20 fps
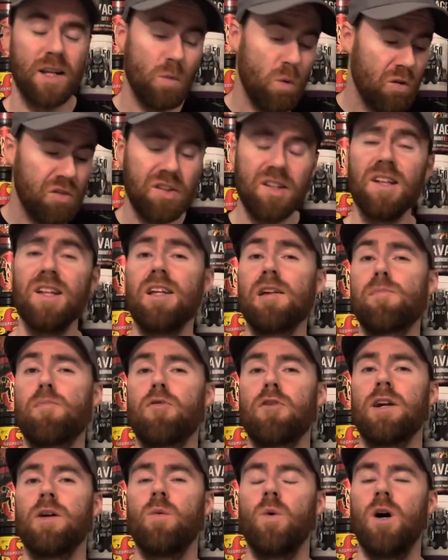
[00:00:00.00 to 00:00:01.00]
What's in this
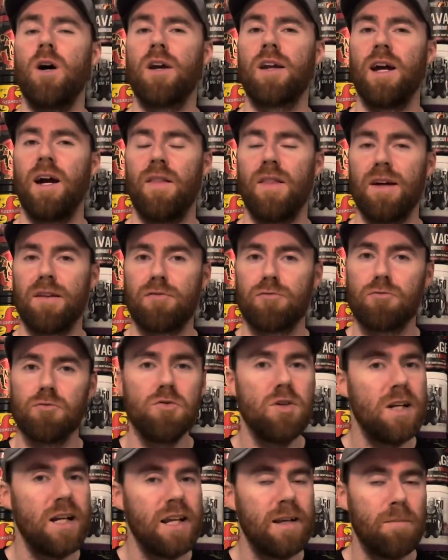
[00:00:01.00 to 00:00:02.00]
pre-workout? That's
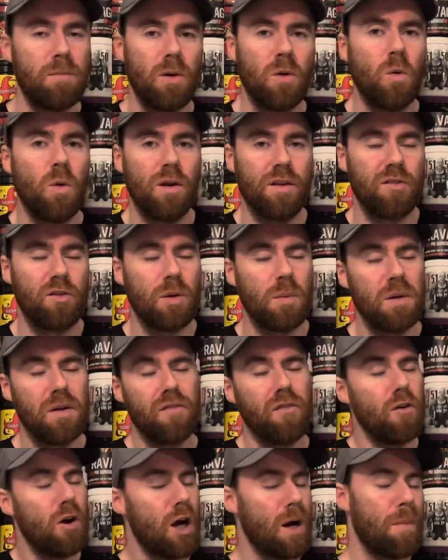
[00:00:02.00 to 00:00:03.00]
really important. So I'm going to
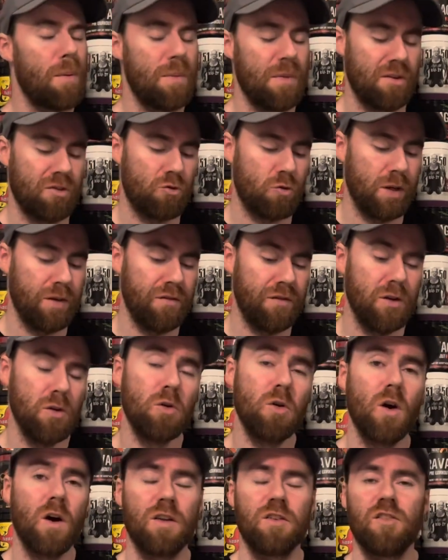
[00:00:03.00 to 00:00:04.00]
throw it up on the screen for you
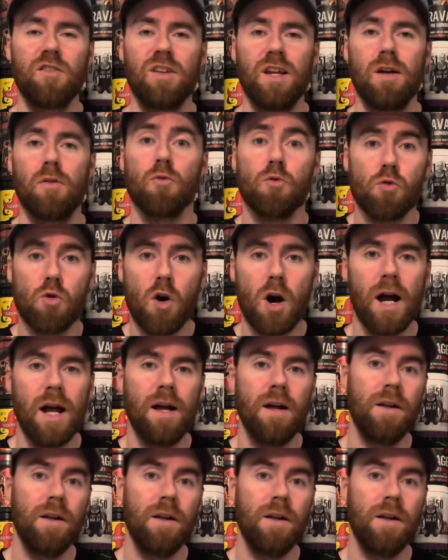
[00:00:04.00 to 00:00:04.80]
guys to see it right